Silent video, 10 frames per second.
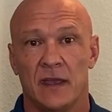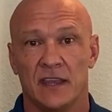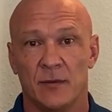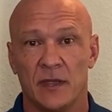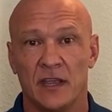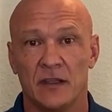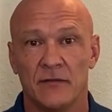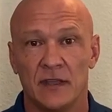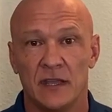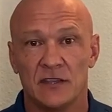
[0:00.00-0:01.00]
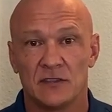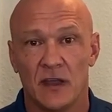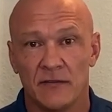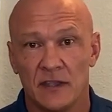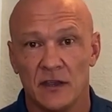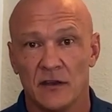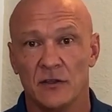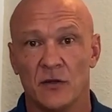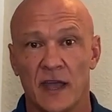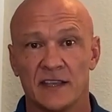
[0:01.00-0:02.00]
At the beginning of each of the year,
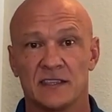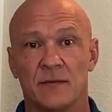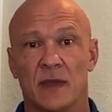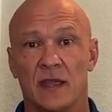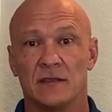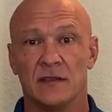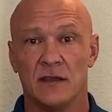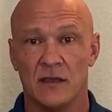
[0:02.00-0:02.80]
you estimate